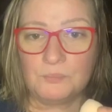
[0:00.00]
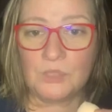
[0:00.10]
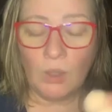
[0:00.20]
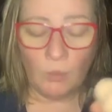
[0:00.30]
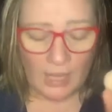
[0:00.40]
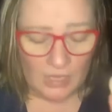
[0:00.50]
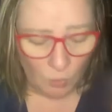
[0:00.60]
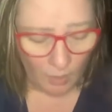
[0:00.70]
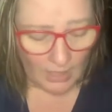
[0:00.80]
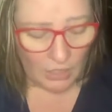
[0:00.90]
Okay, you
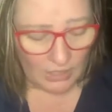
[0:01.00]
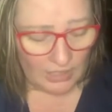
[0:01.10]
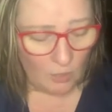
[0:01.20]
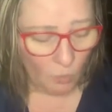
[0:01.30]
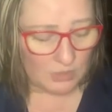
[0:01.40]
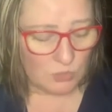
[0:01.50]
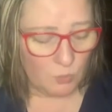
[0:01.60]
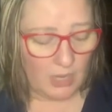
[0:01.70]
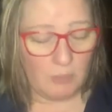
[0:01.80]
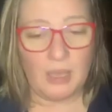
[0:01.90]
want to clean it once a
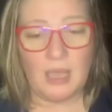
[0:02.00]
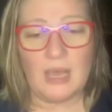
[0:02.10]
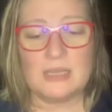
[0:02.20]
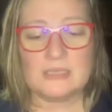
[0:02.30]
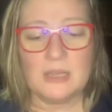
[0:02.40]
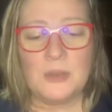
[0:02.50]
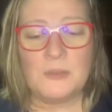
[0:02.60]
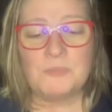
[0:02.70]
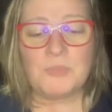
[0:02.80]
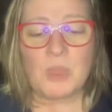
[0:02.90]
week because
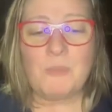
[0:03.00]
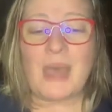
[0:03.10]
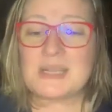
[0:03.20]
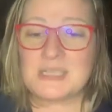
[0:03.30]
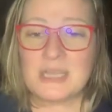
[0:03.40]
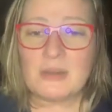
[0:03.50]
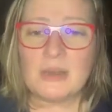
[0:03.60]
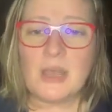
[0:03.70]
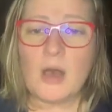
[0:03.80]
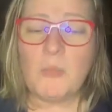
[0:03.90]

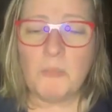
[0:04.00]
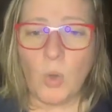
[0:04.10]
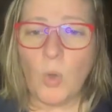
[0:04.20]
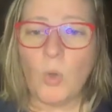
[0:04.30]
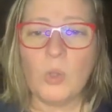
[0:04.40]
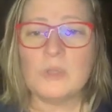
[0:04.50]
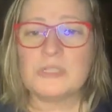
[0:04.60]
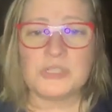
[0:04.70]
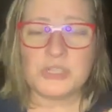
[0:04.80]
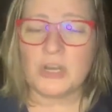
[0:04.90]
bacteria,
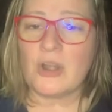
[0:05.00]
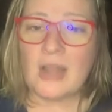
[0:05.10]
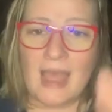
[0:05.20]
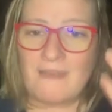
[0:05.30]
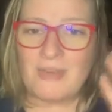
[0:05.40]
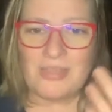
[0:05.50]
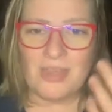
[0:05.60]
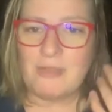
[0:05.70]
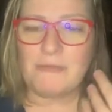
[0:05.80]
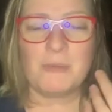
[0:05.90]
mold, dirt,
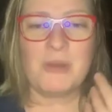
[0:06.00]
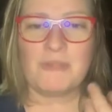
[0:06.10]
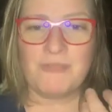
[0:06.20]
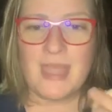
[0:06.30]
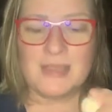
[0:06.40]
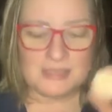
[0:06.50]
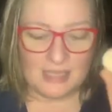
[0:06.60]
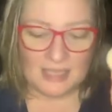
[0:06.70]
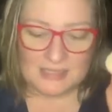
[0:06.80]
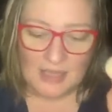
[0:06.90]
everything from your face
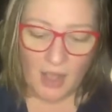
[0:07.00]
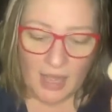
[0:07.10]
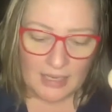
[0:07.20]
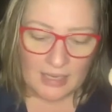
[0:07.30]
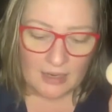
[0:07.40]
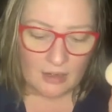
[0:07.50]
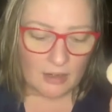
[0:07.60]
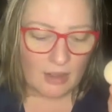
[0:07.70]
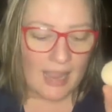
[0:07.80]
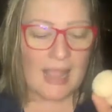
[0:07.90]
gets on
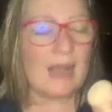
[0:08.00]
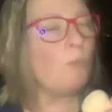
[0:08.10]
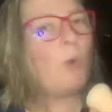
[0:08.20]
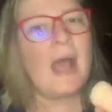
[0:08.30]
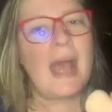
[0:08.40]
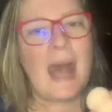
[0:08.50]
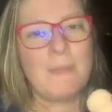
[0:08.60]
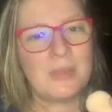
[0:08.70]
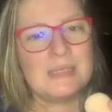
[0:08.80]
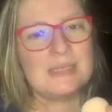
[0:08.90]
here. And what
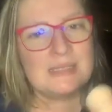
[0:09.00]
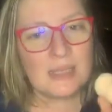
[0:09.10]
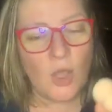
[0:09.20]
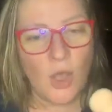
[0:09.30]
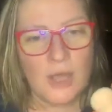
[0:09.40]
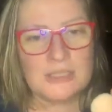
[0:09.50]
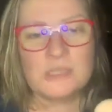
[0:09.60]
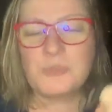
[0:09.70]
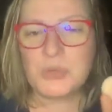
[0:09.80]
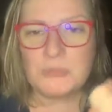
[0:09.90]
happens is it
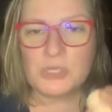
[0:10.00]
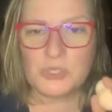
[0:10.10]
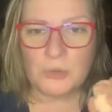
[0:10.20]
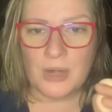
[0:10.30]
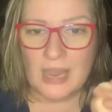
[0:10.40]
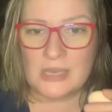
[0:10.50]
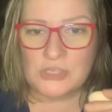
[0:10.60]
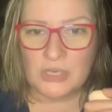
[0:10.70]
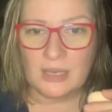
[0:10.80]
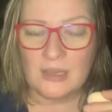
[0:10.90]
causes premature aging.